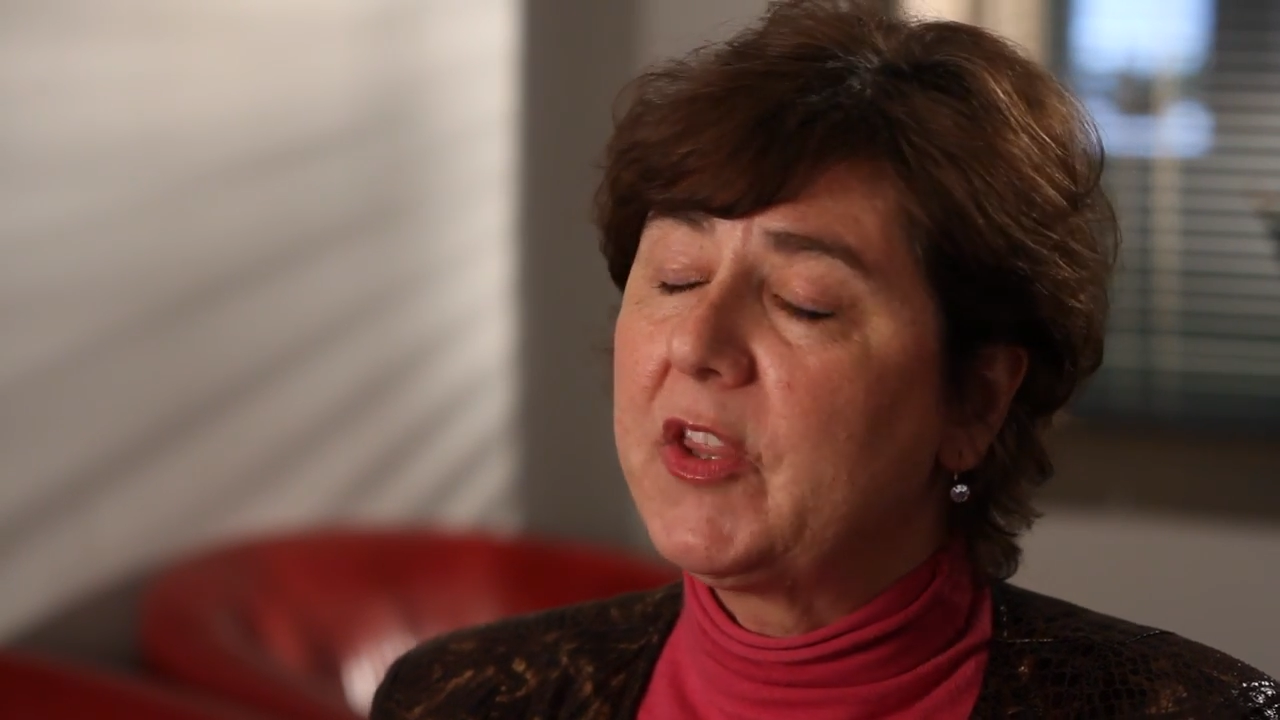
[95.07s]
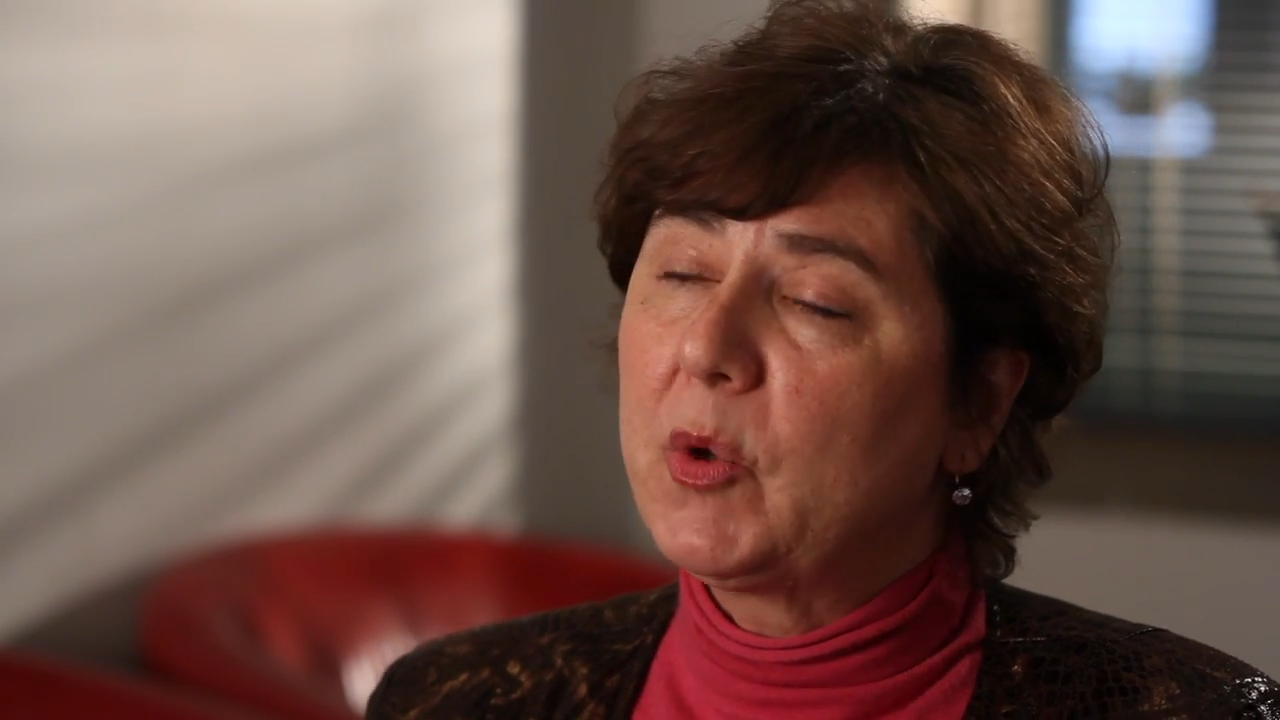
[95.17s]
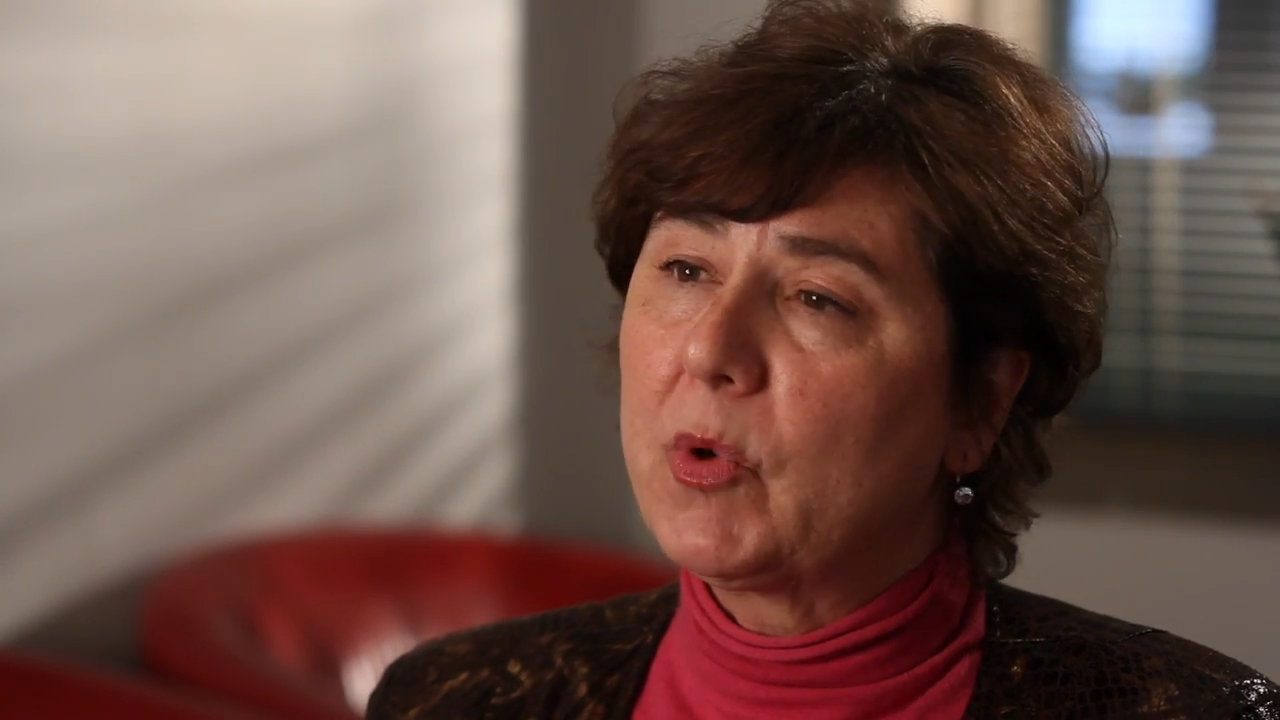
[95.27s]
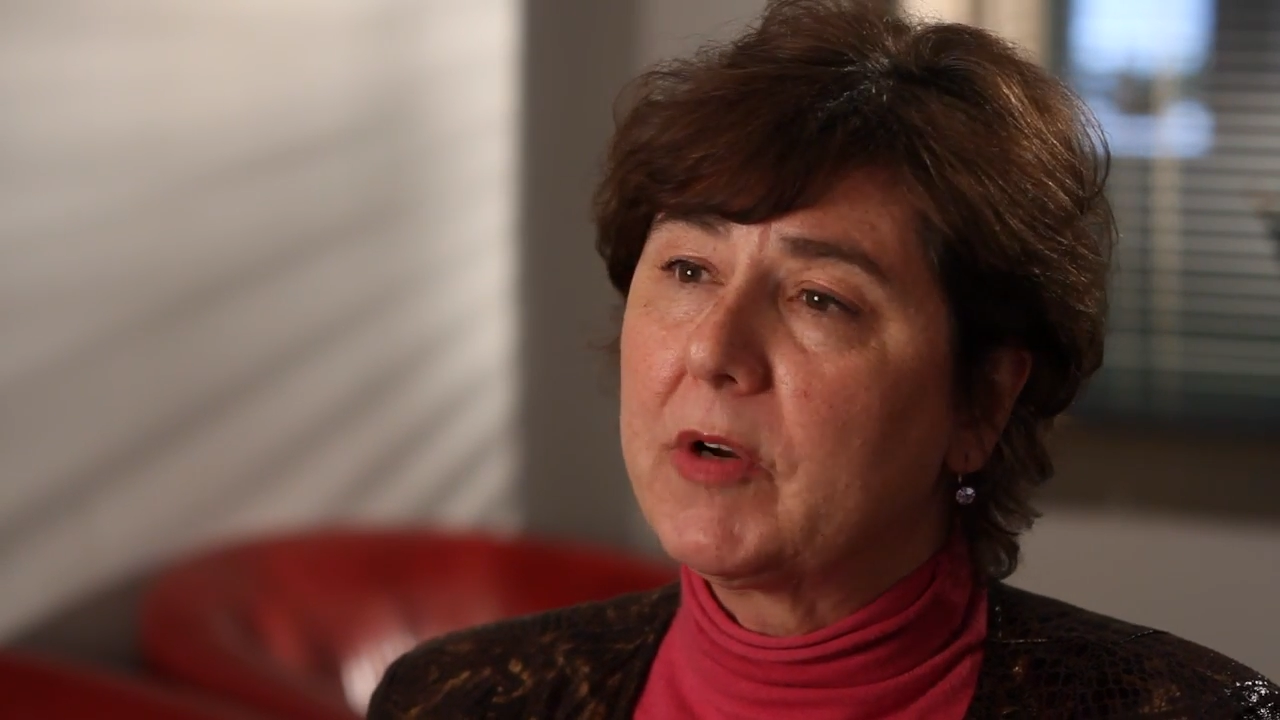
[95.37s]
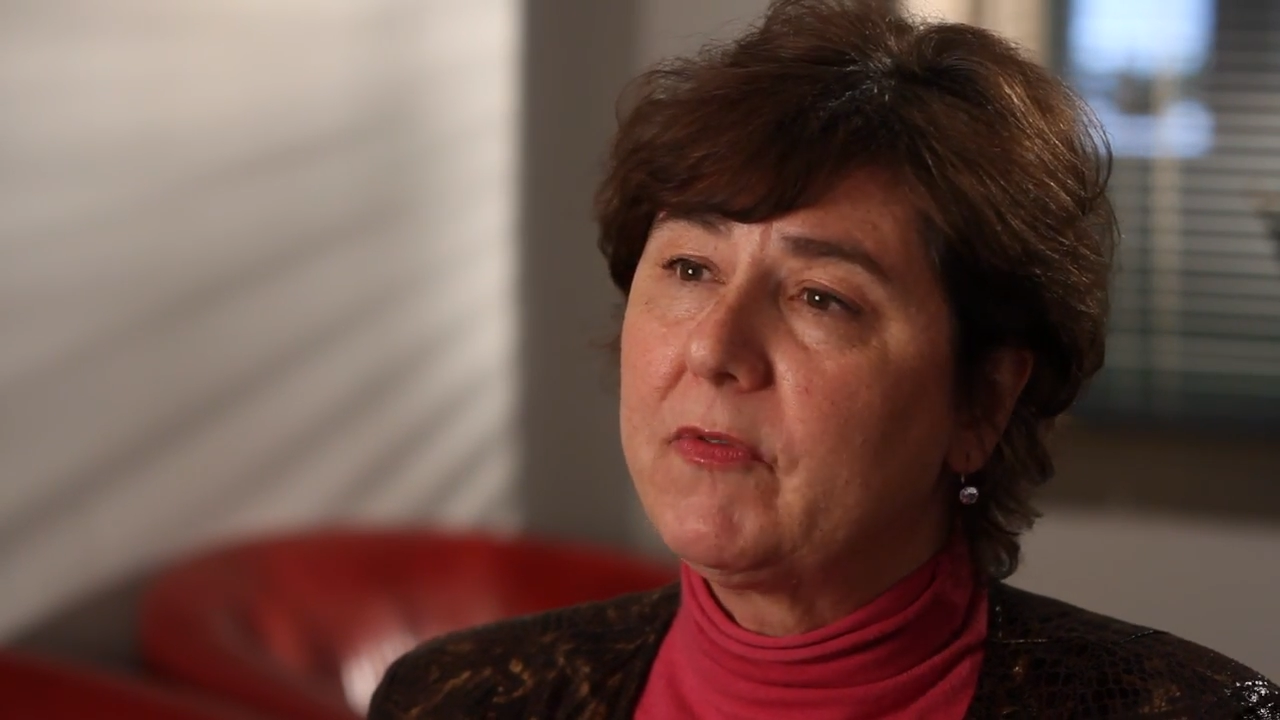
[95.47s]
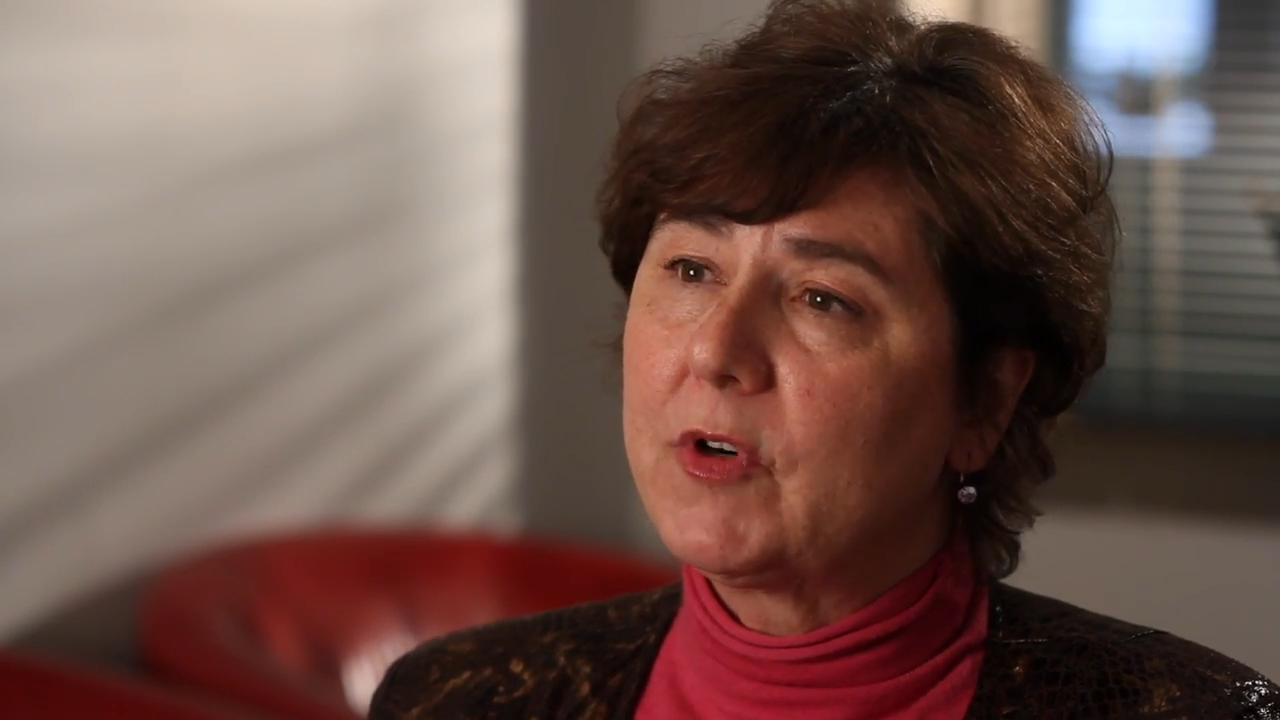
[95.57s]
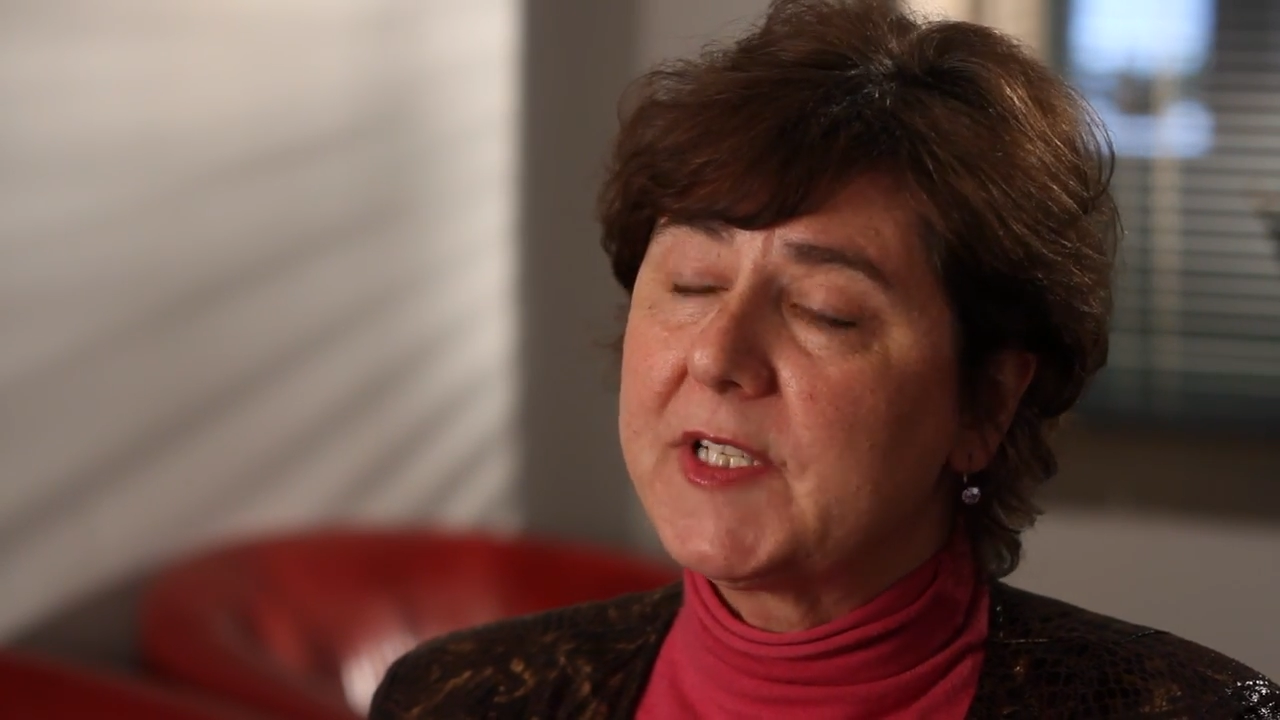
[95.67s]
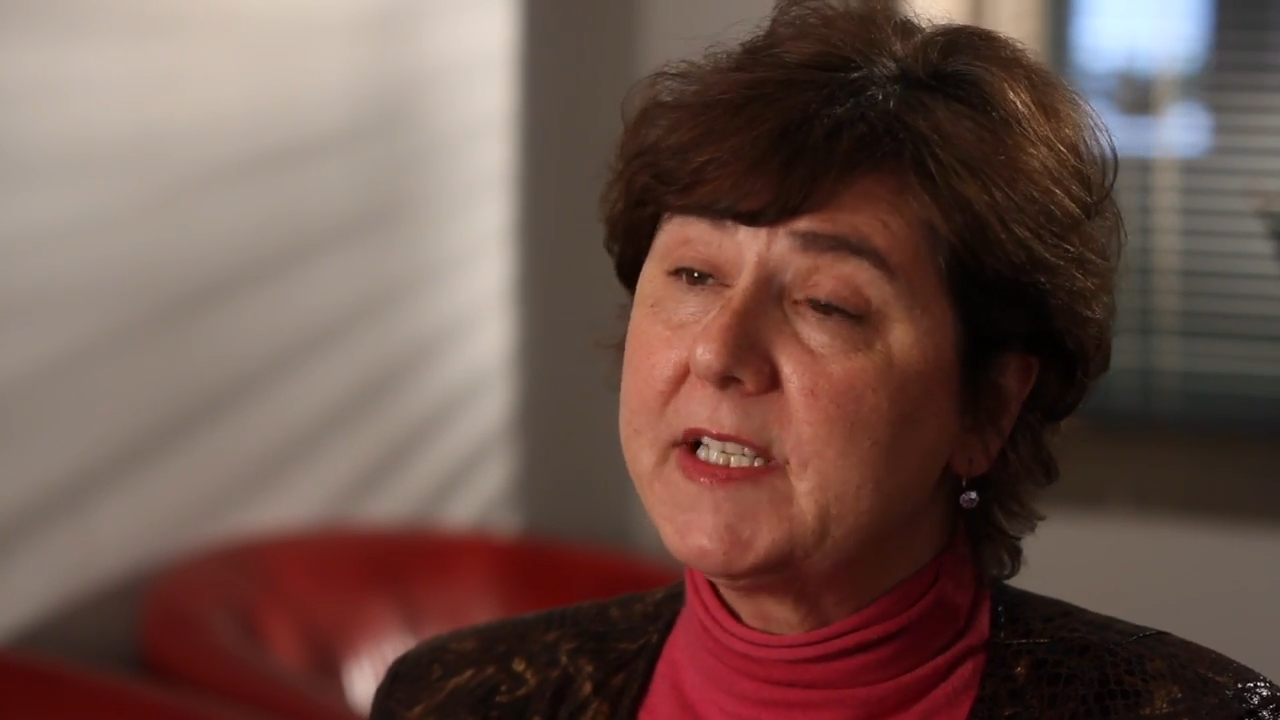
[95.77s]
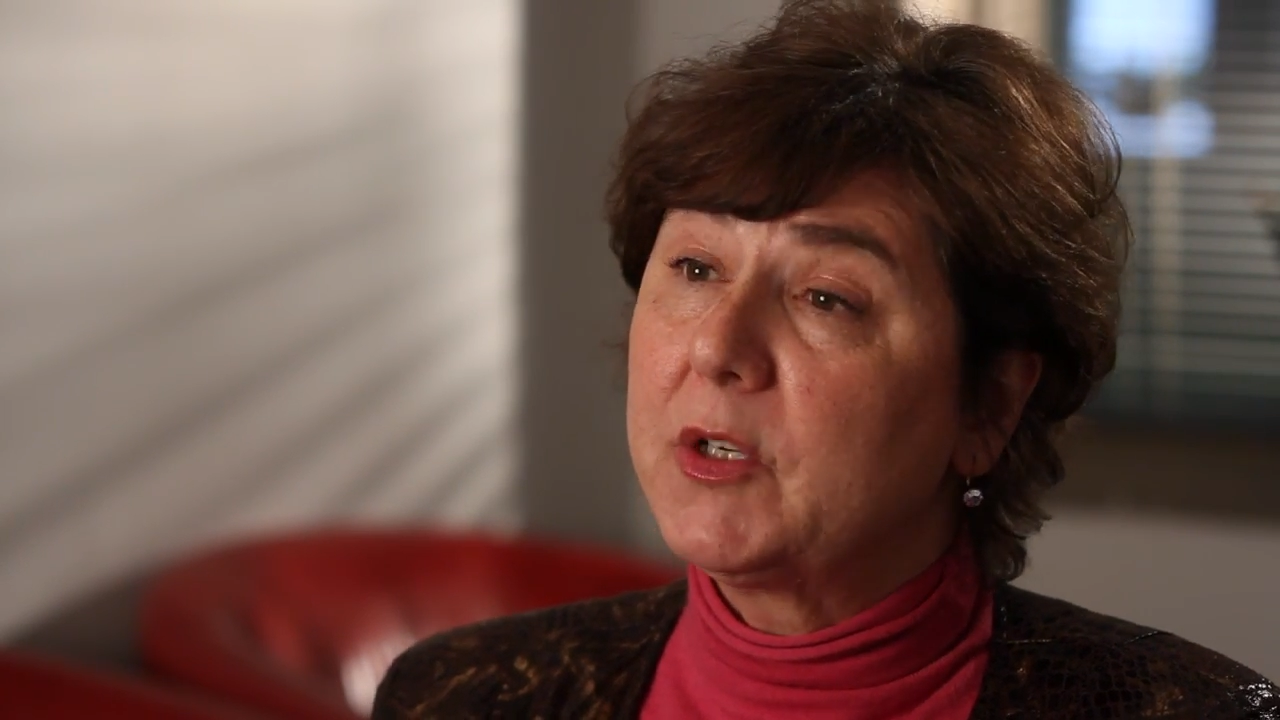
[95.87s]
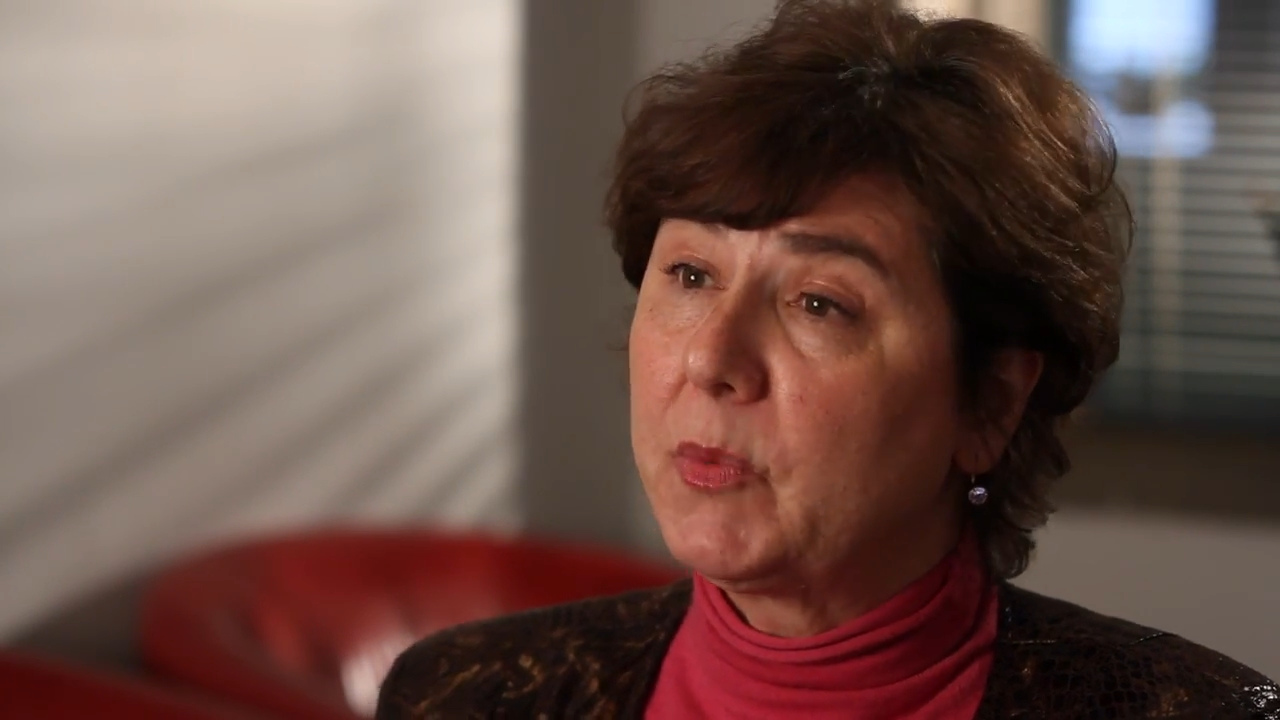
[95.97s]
their workforce in